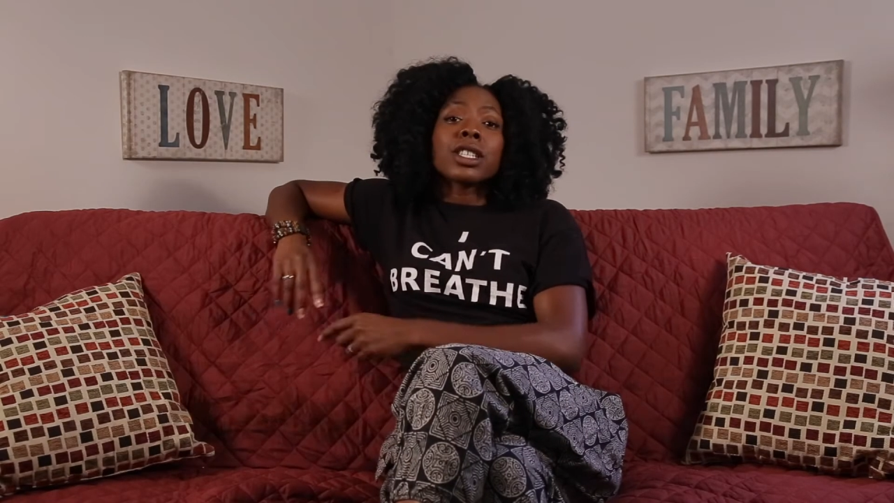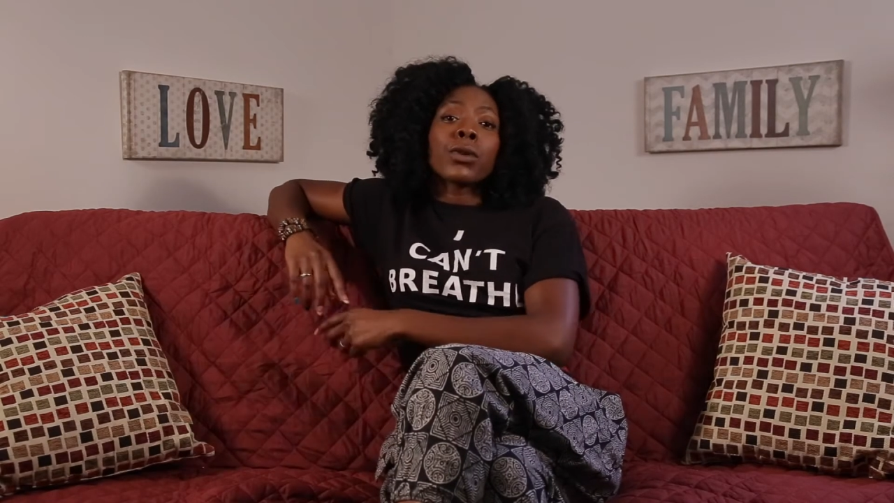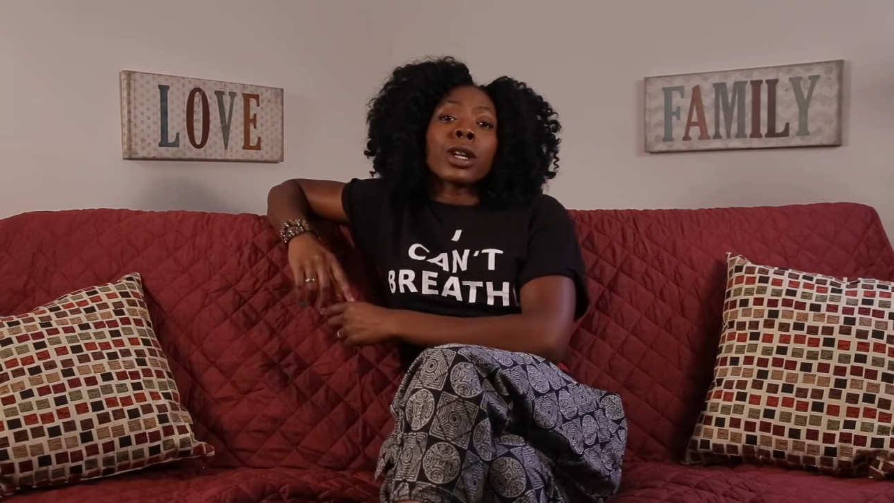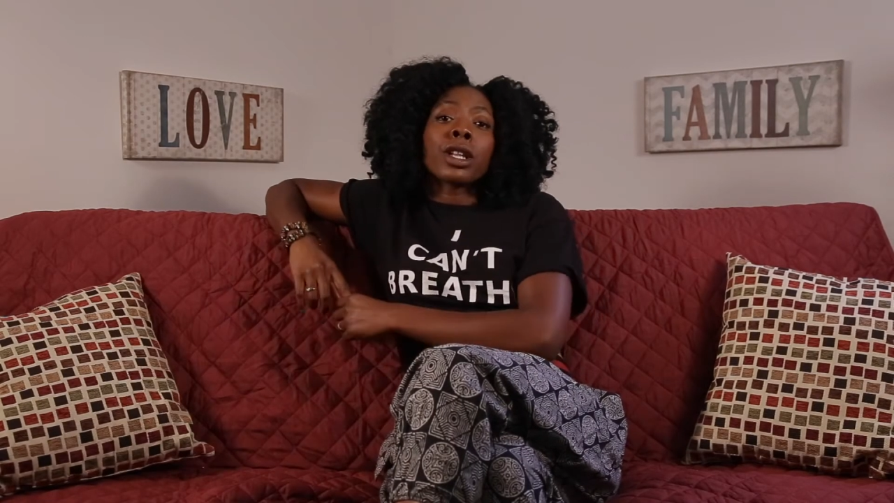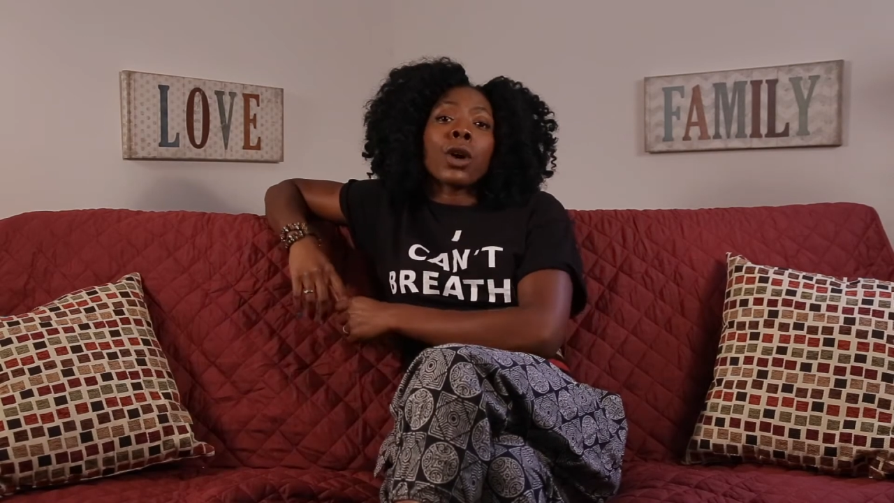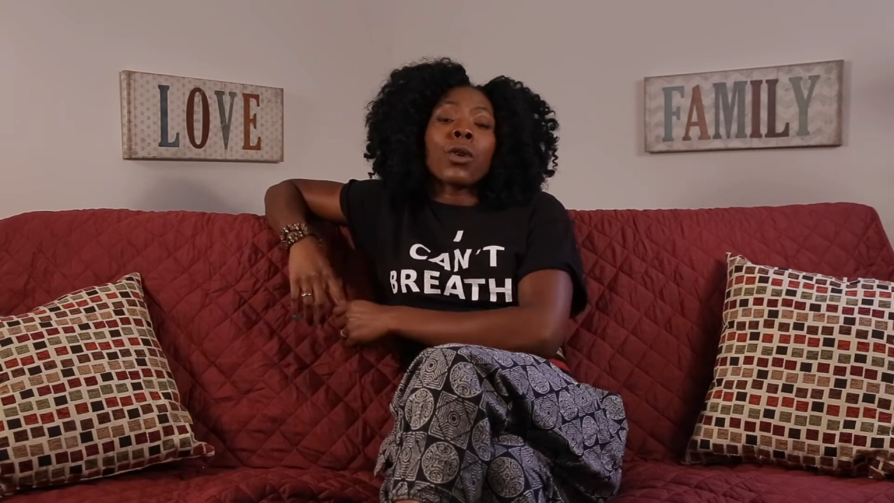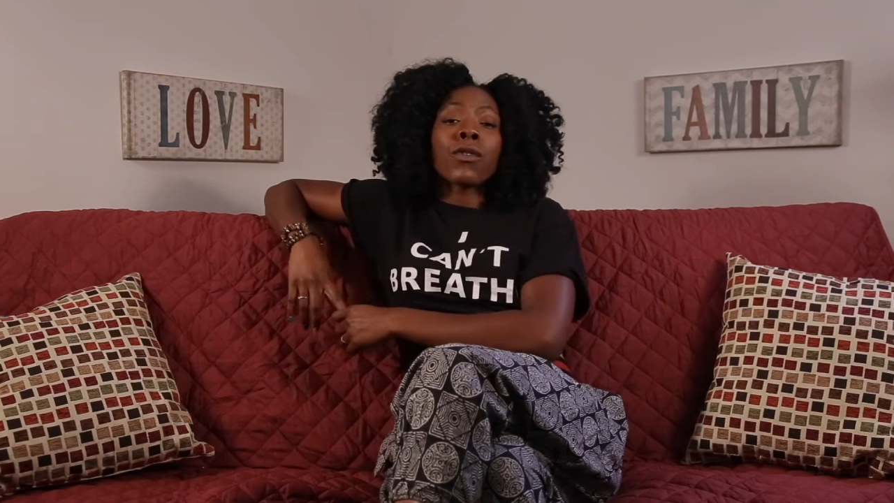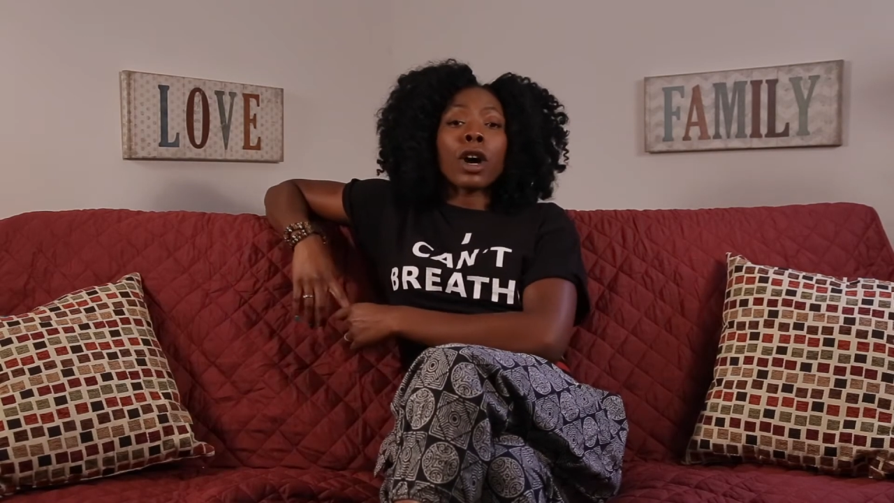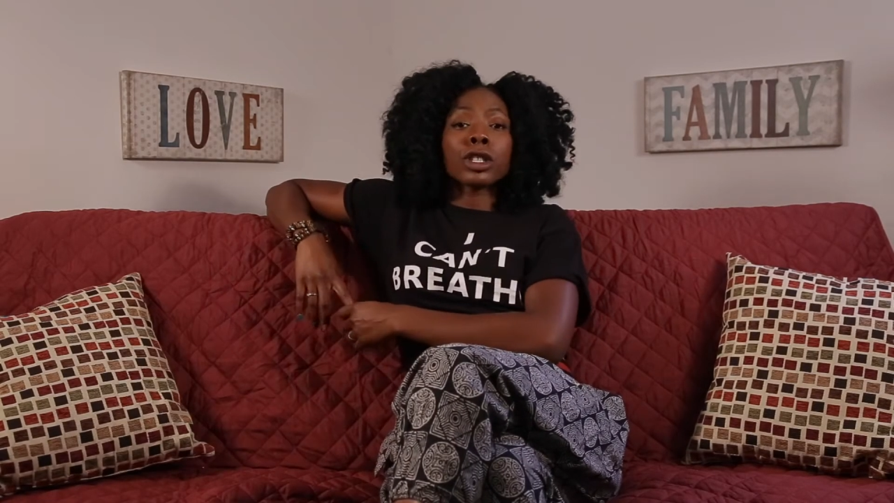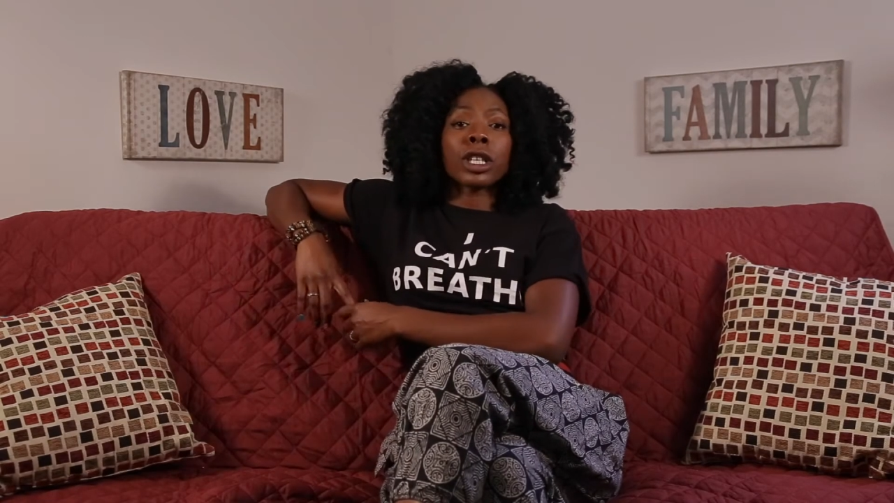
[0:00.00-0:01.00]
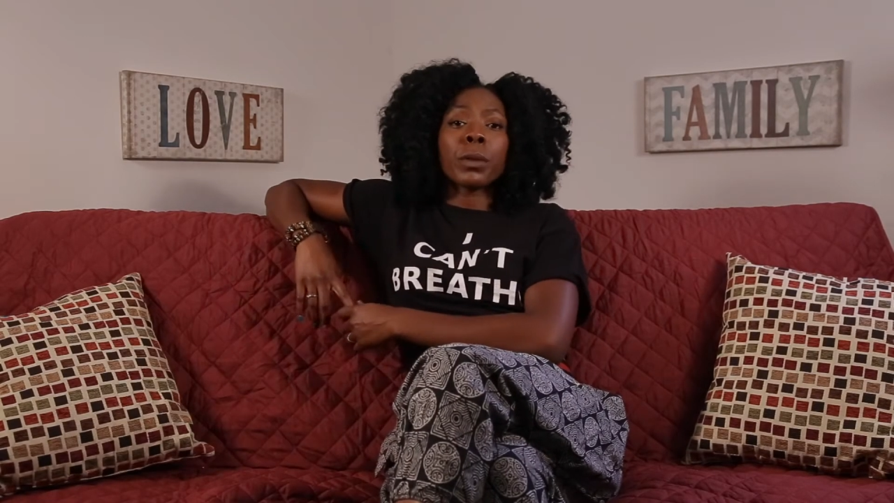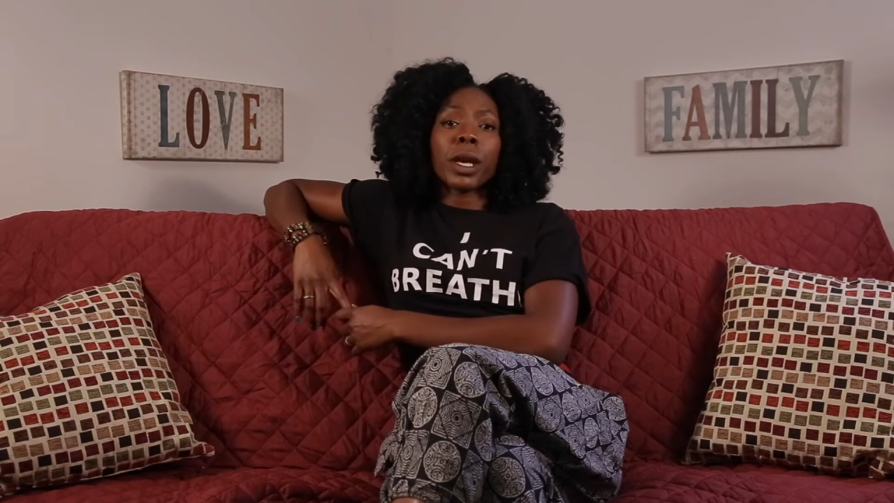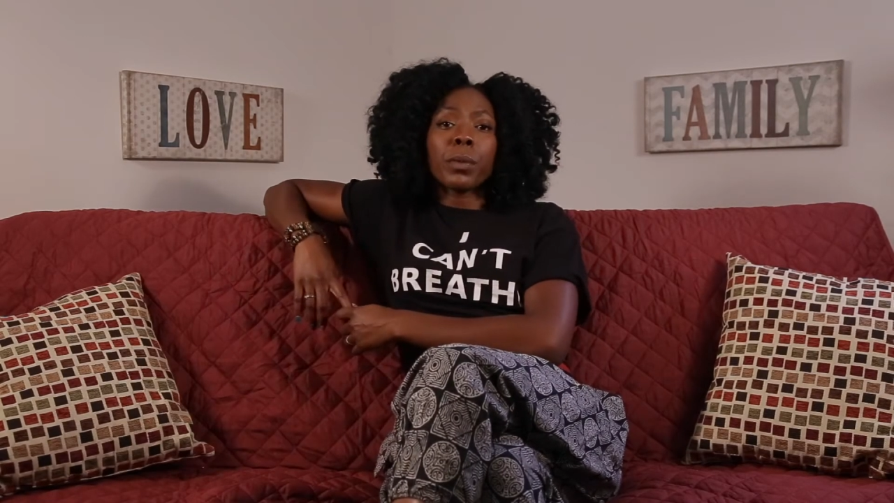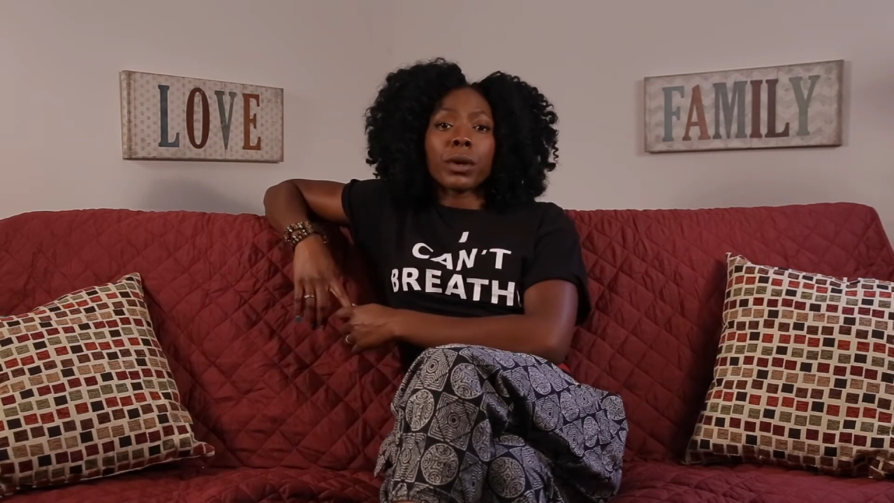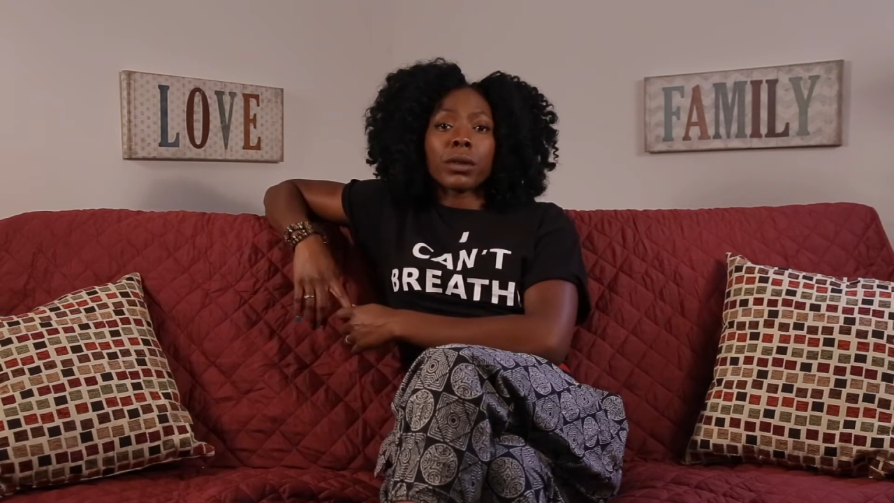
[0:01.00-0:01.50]
don't get along with fraudulent
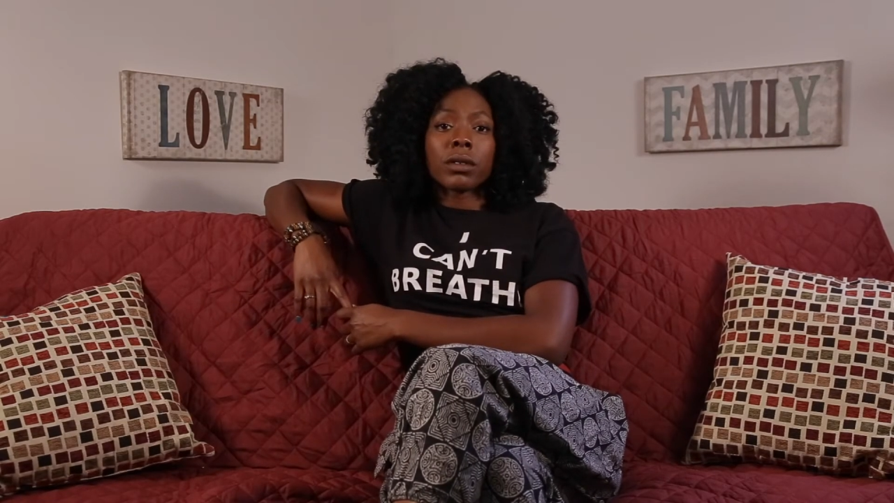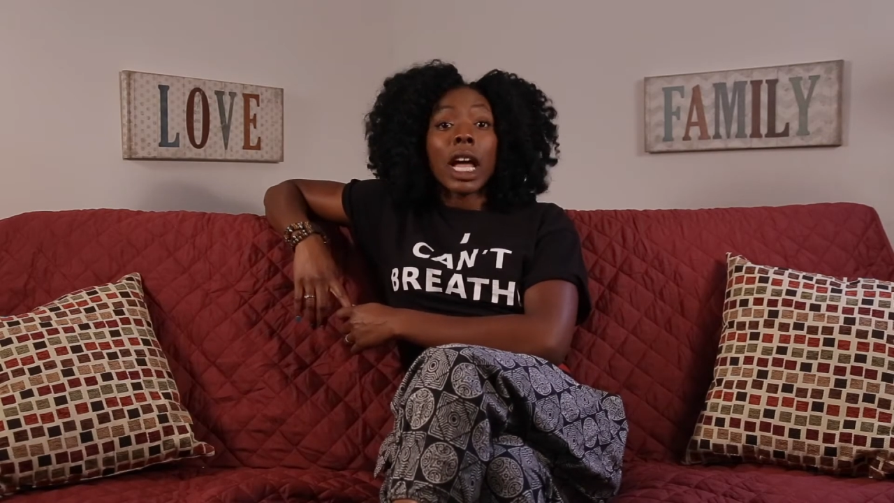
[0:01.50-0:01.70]
people.